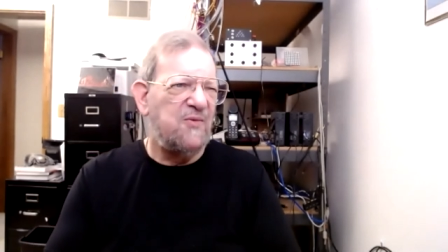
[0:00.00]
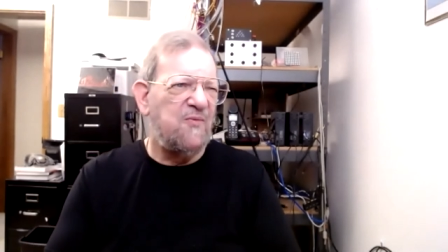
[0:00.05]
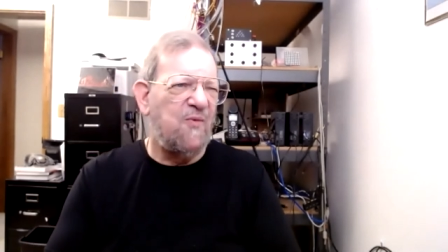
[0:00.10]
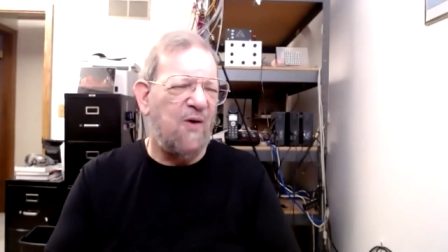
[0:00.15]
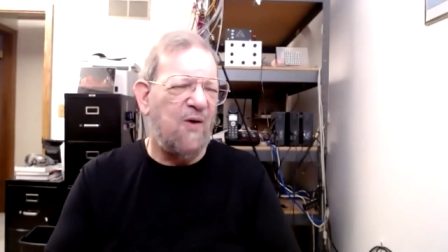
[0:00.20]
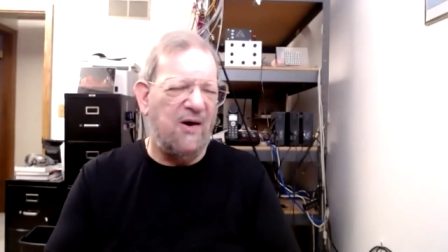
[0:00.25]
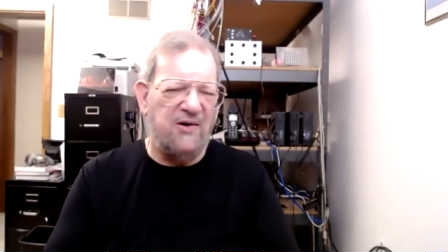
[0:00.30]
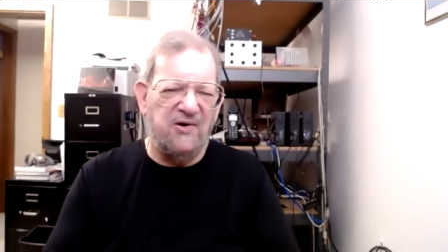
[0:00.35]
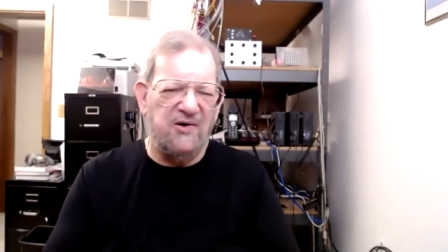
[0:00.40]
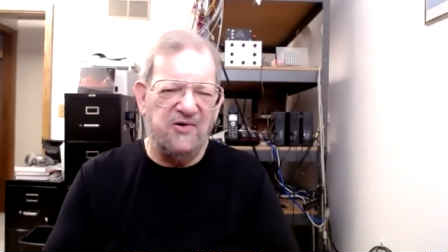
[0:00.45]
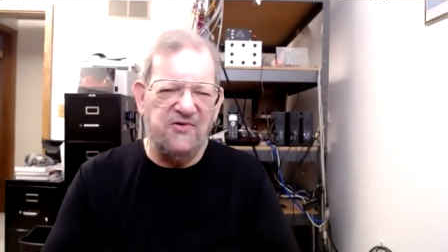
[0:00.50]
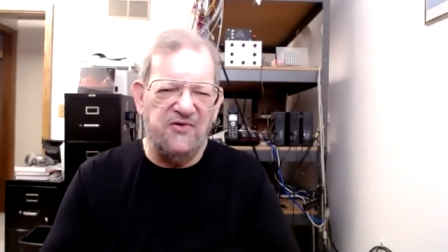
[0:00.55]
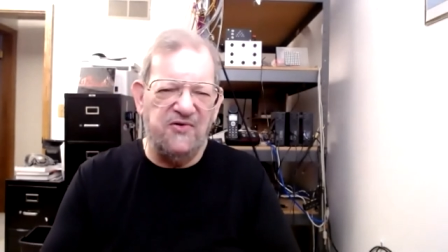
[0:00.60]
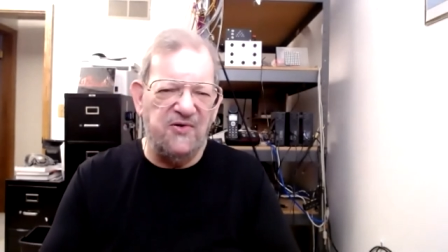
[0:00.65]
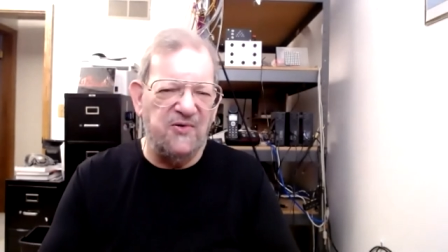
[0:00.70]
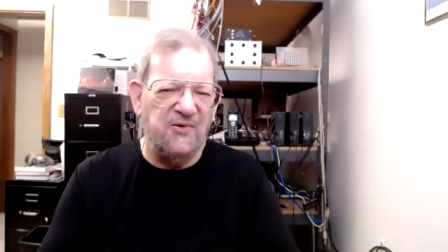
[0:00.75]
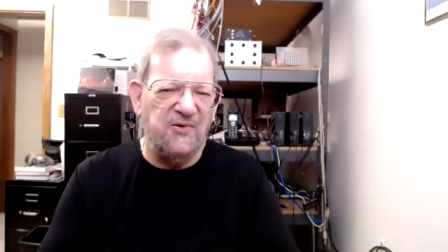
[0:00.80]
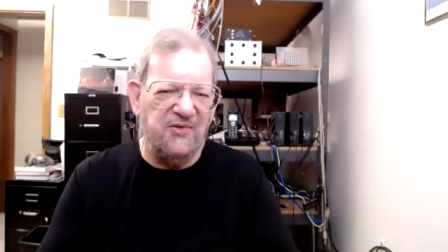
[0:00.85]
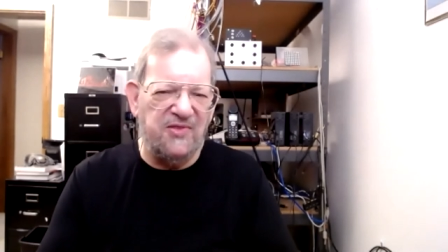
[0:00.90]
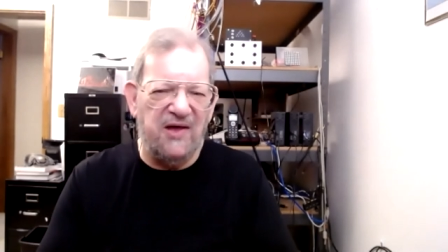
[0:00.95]
one or
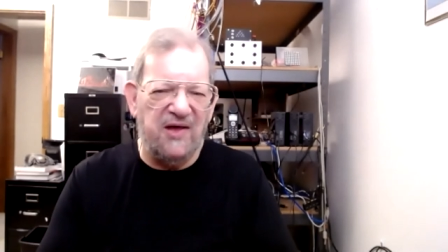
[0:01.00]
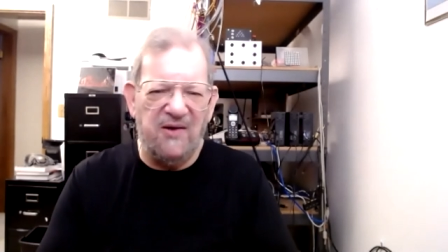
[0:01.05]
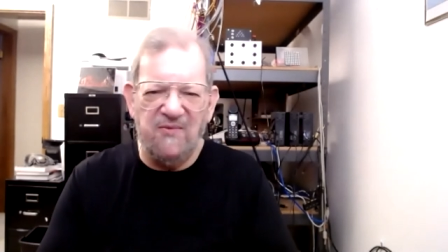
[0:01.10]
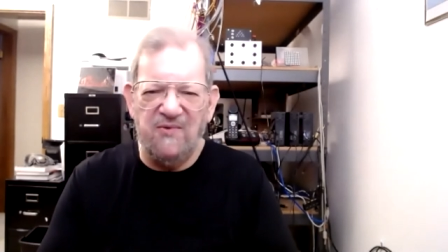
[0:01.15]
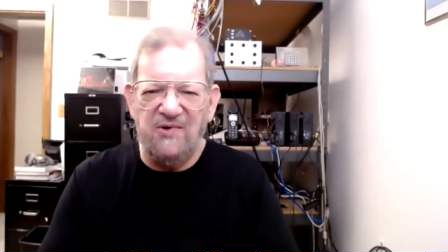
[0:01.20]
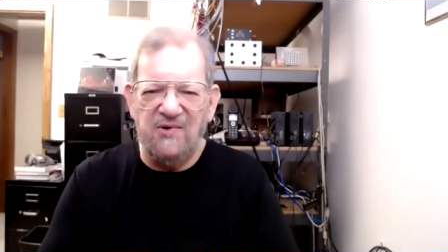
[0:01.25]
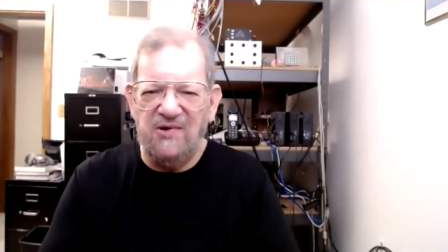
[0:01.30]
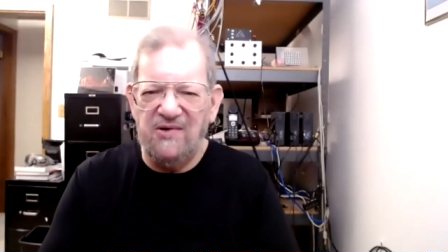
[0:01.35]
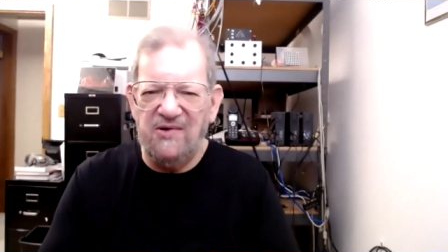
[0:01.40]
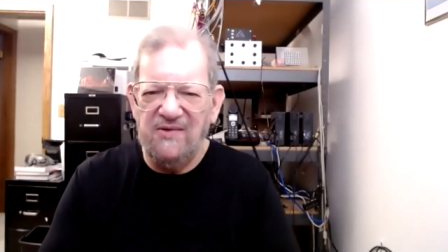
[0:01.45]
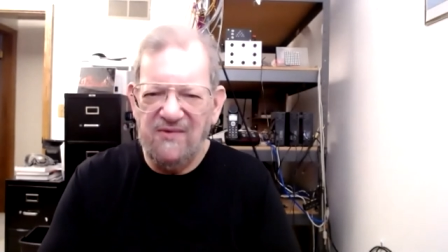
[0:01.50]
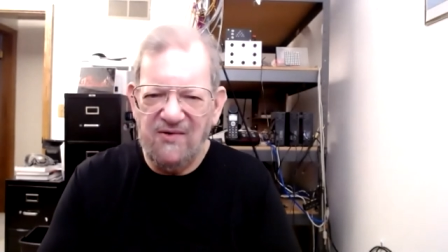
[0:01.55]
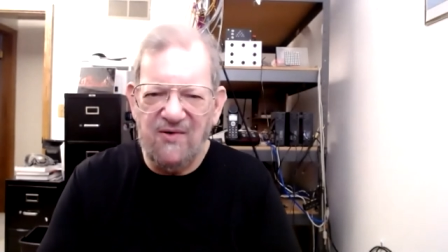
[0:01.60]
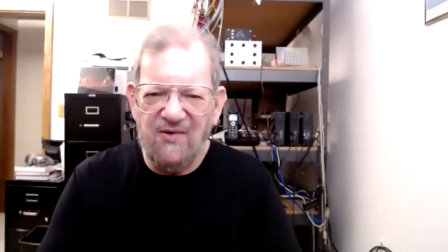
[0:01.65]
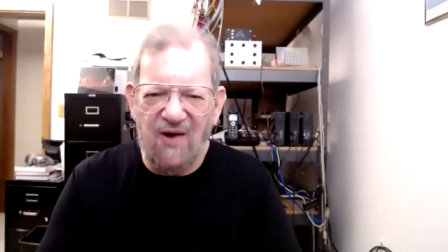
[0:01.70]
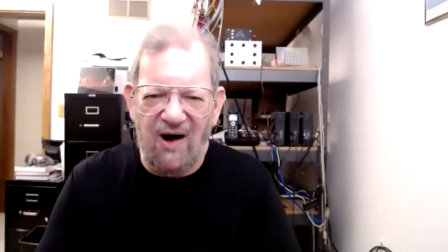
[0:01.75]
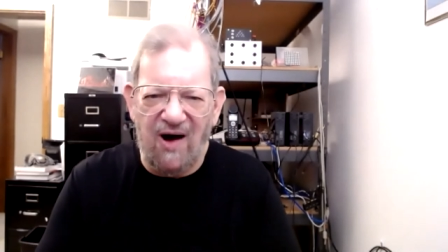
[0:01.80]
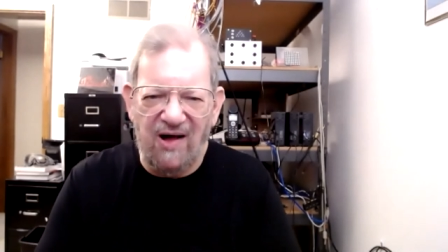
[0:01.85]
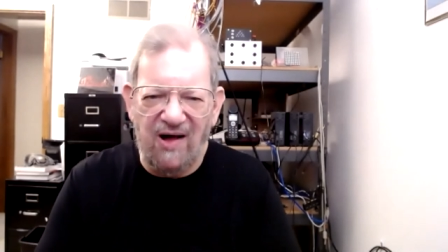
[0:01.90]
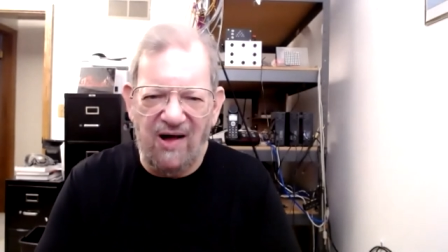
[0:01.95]
two, and then we'll
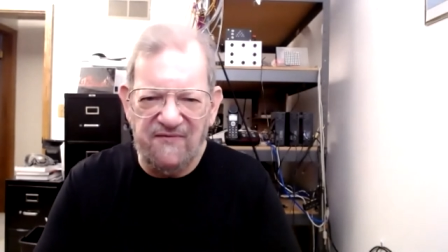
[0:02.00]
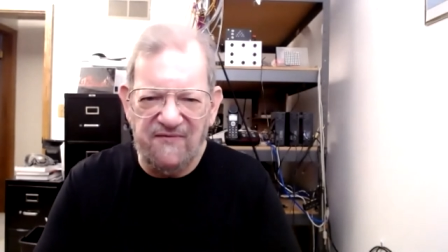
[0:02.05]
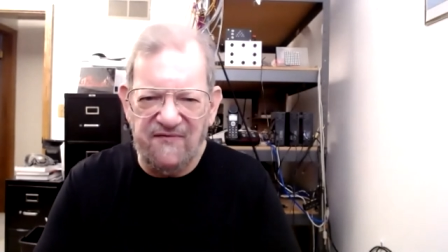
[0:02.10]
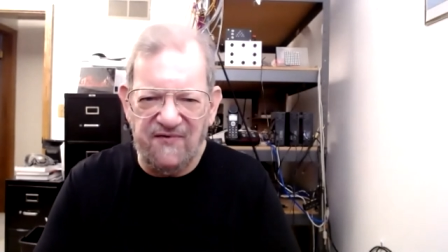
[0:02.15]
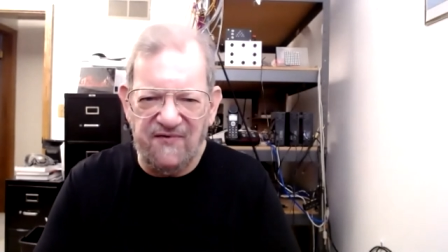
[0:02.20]
call it